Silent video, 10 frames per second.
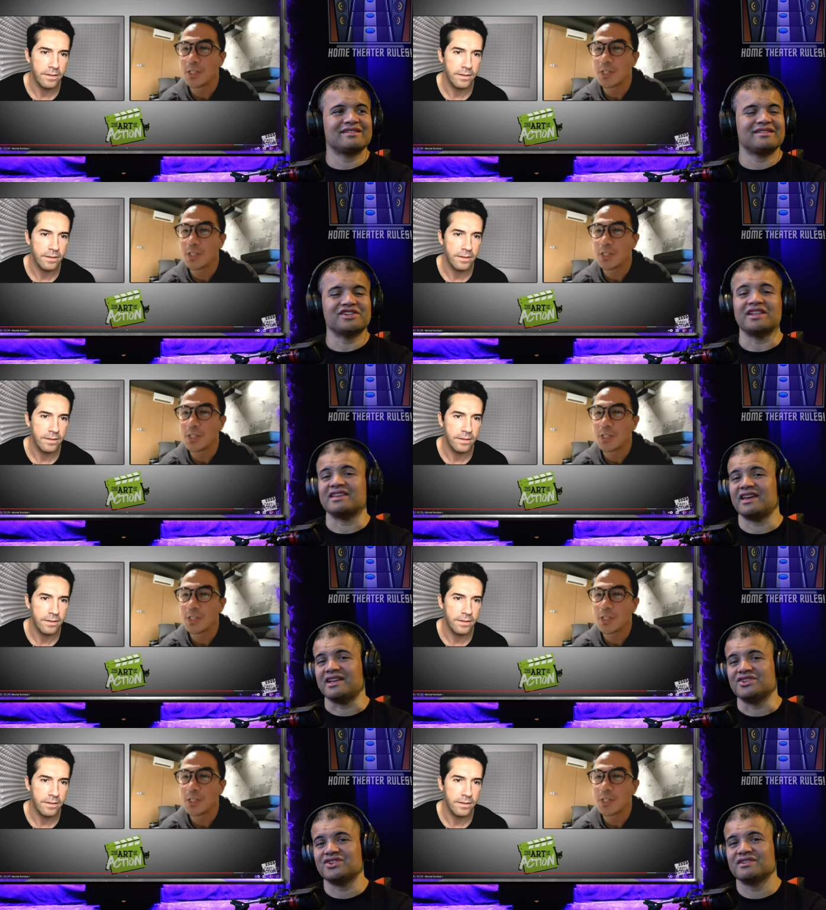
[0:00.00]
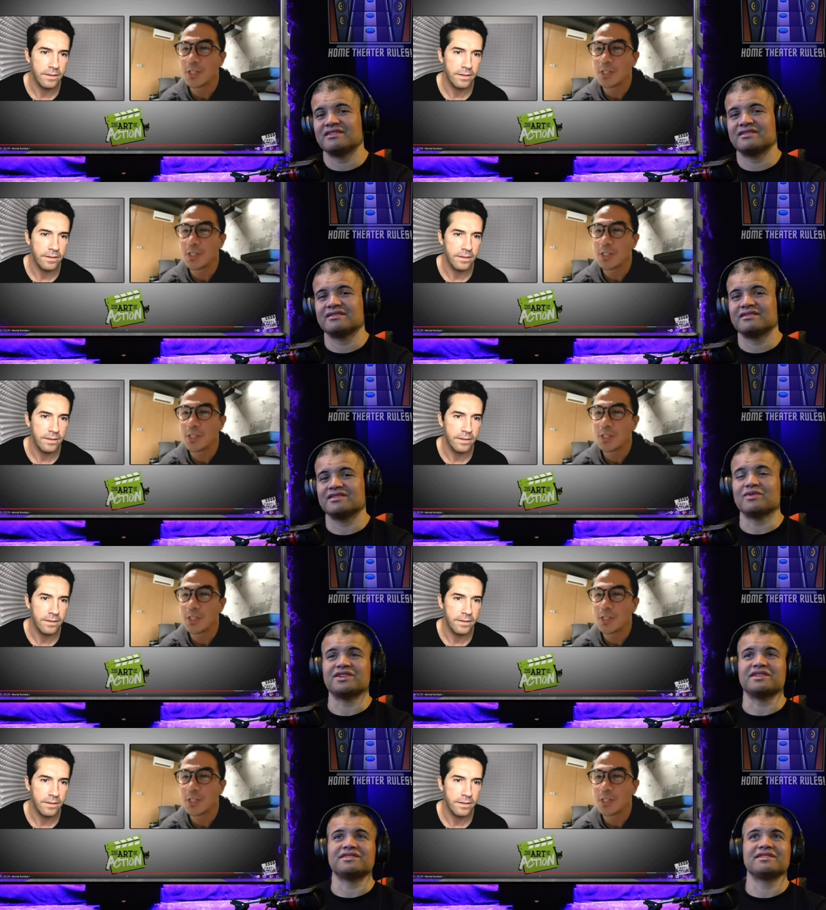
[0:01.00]
Speaker 1: Johnny Cage. Let's watch
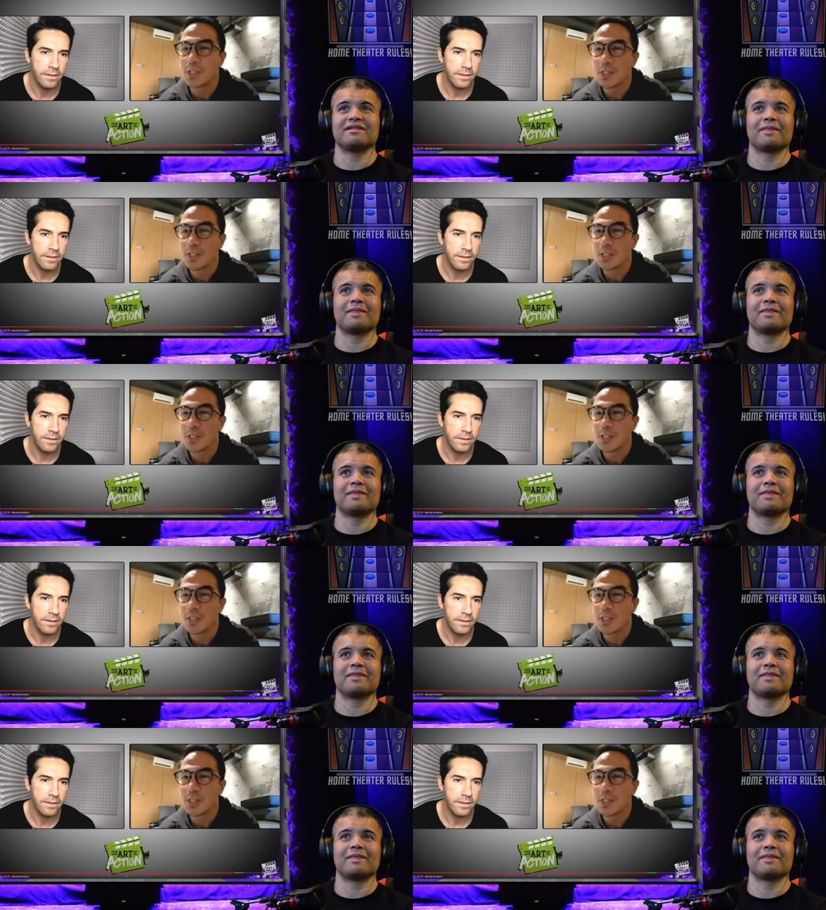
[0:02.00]
this.